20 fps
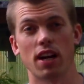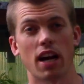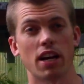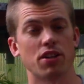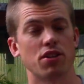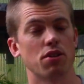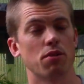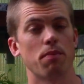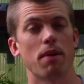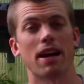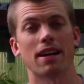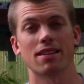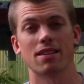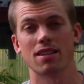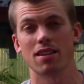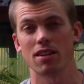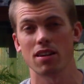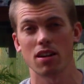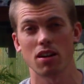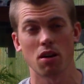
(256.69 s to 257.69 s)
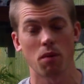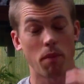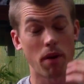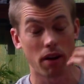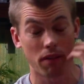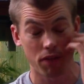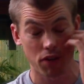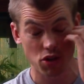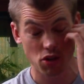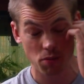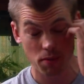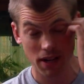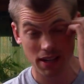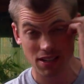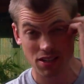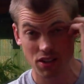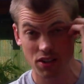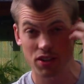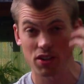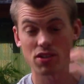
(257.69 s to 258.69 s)
You got your bacteria, your beneficial
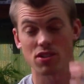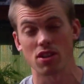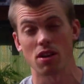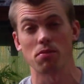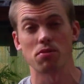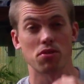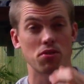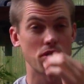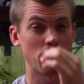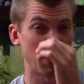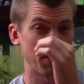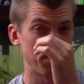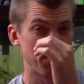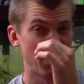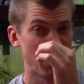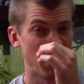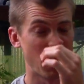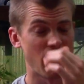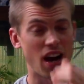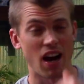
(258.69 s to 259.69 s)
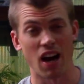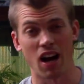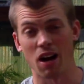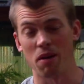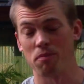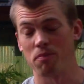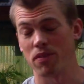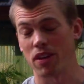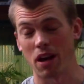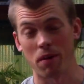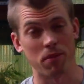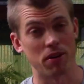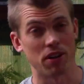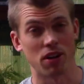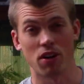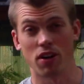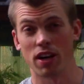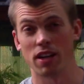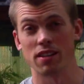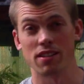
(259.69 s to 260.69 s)
bacteria in your substrate um, I'm going
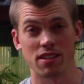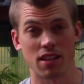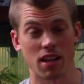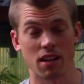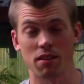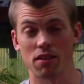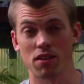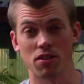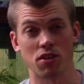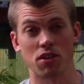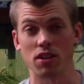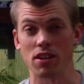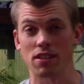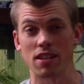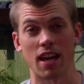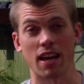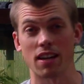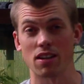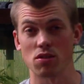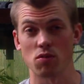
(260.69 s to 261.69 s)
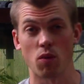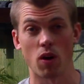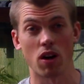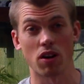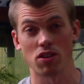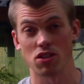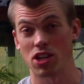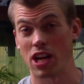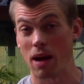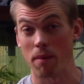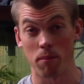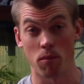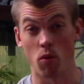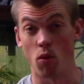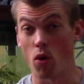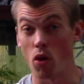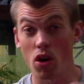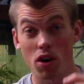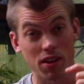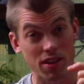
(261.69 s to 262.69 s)
to go ahead and say the dirty tank as well because you got
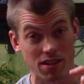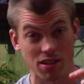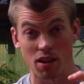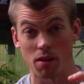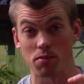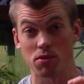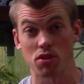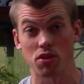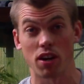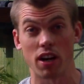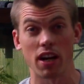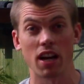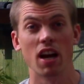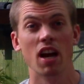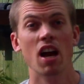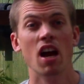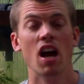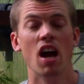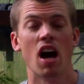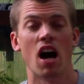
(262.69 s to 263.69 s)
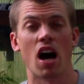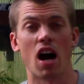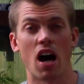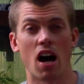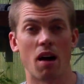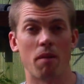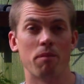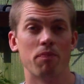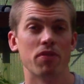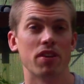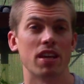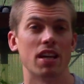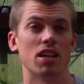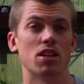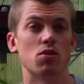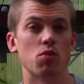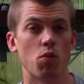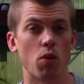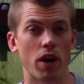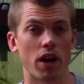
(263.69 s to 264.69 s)
more of the substrate, um,
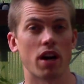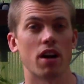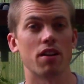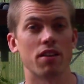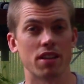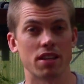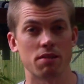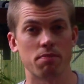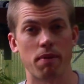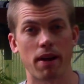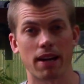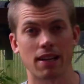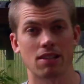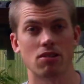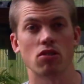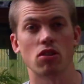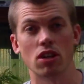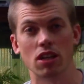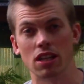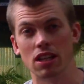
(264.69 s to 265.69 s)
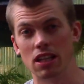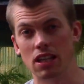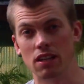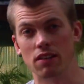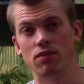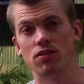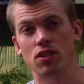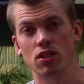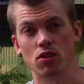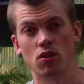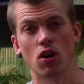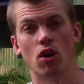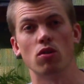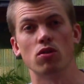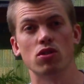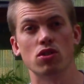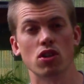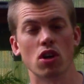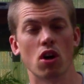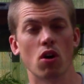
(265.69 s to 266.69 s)
is where this bacteria lives and
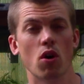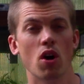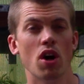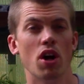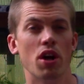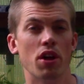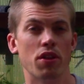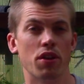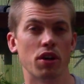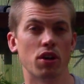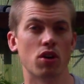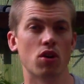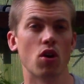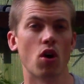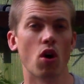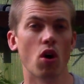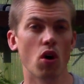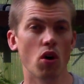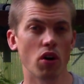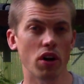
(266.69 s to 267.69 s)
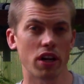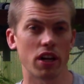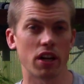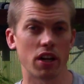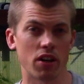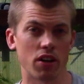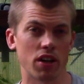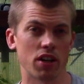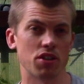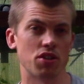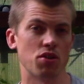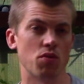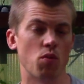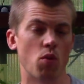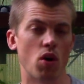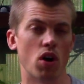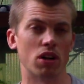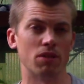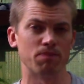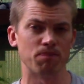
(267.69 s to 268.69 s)
grows. So the goal here is you
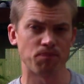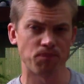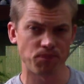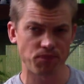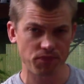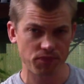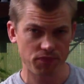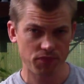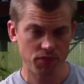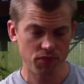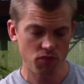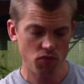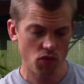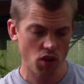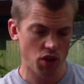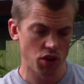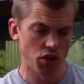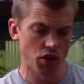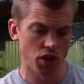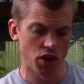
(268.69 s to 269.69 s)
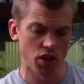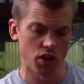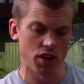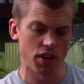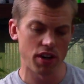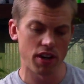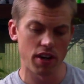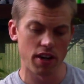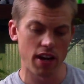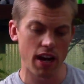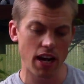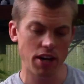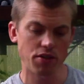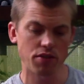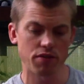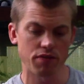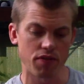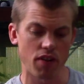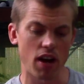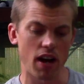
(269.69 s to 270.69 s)
want your
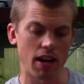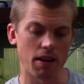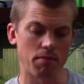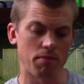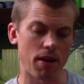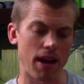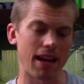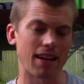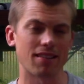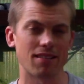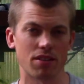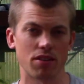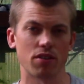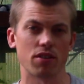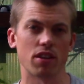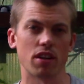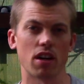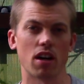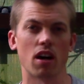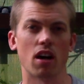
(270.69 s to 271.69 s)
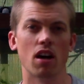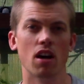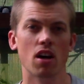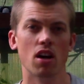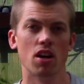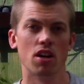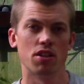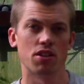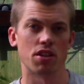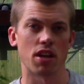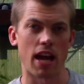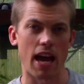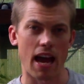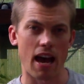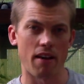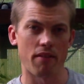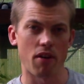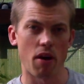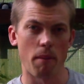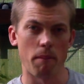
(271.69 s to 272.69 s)
nitrifying bacteria to
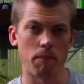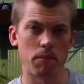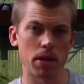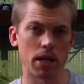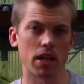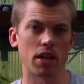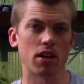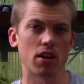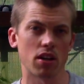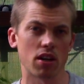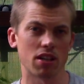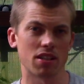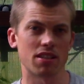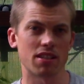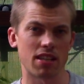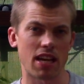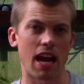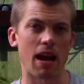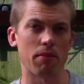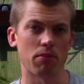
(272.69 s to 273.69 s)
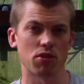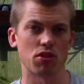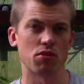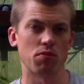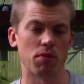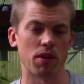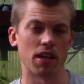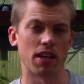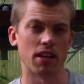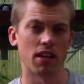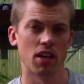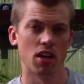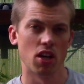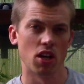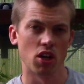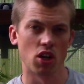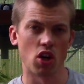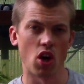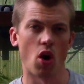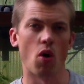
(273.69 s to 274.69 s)
have a bigger establishment
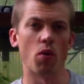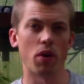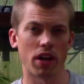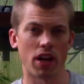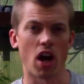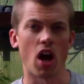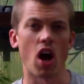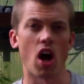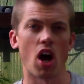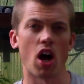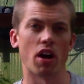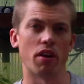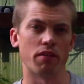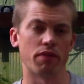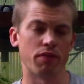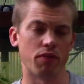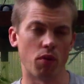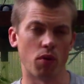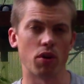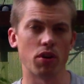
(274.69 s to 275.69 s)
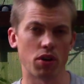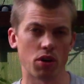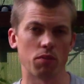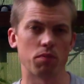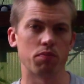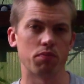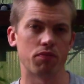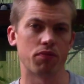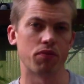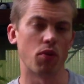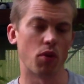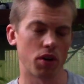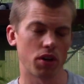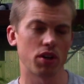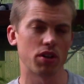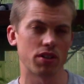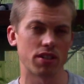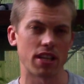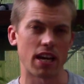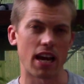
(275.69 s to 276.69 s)
going on for your, for
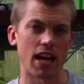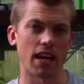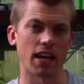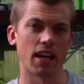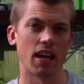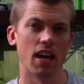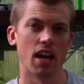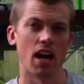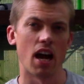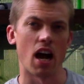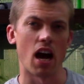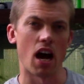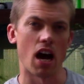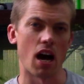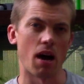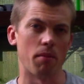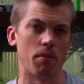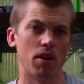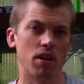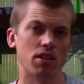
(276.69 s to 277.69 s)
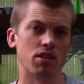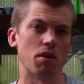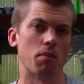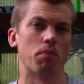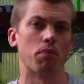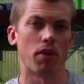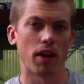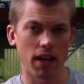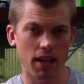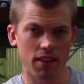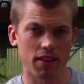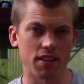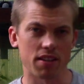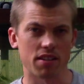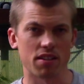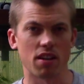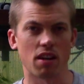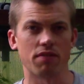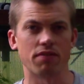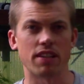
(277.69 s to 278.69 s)
your tank um, to break
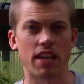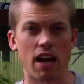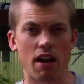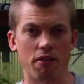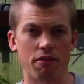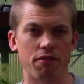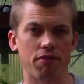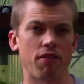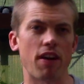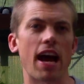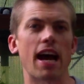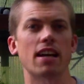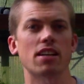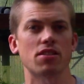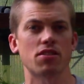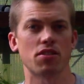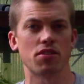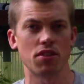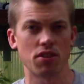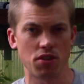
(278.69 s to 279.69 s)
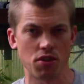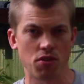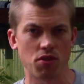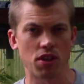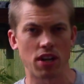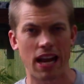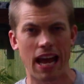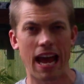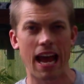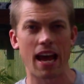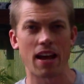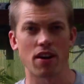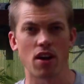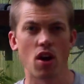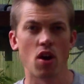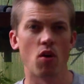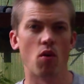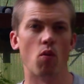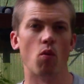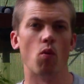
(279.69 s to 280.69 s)
this stuff down faster than you can add
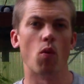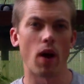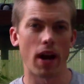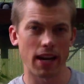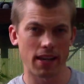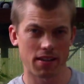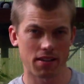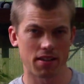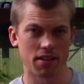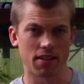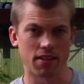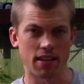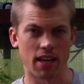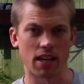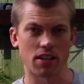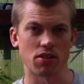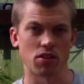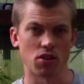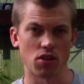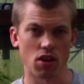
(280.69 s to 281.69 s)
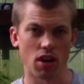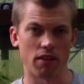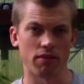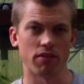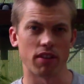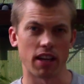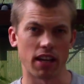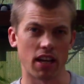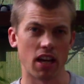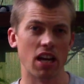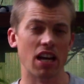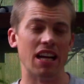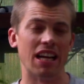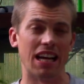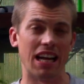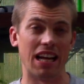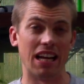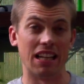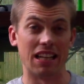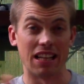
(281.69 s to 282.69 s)
waste to the tank. So you have like
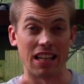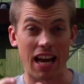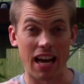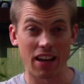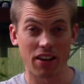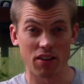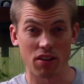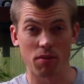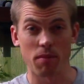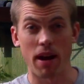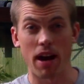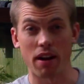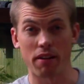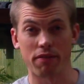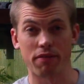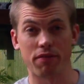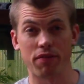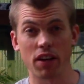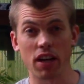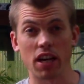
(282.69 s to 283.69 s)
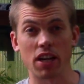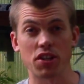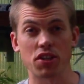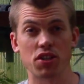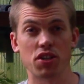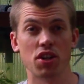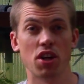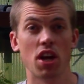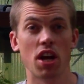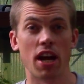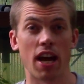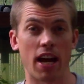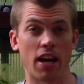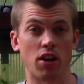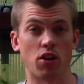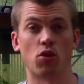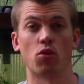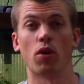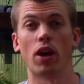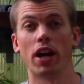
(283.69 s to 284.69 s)
a lighter amount of fish
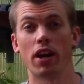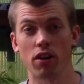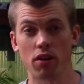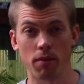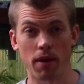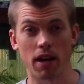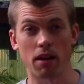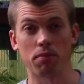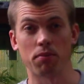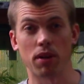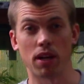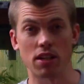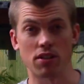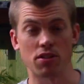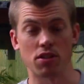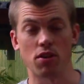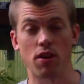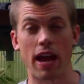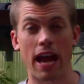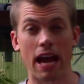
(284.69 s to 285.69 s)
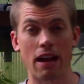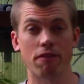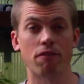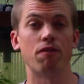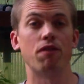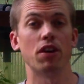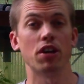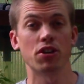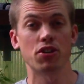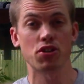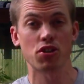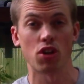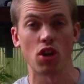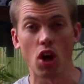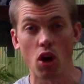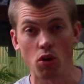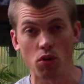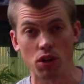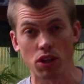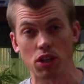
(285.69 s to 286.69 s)
and a greater amount of plants. So you add fish
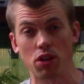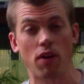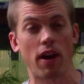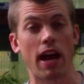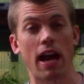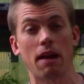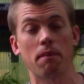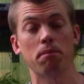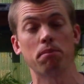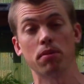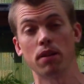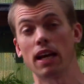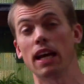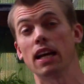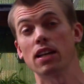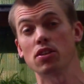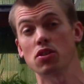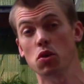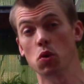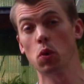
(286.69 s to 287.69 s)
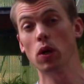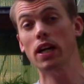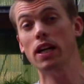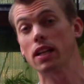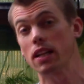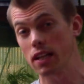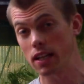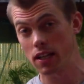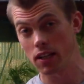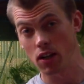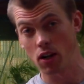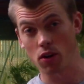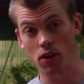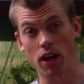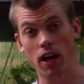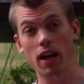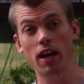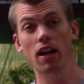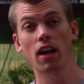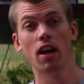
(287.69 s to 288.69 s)
slowly, you add plants quickly,
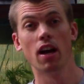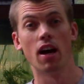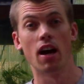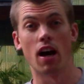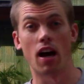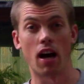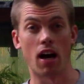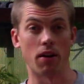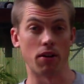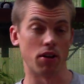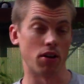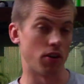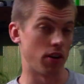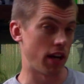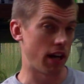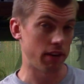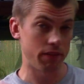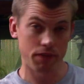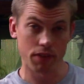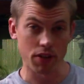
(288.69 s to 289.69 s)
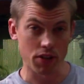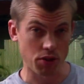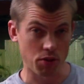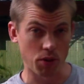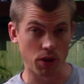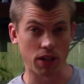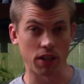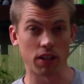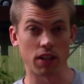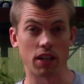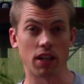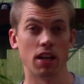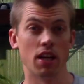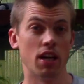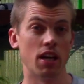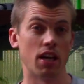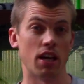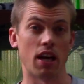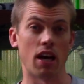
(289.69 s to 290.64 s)
okay? Uh, you don't add fish quickly.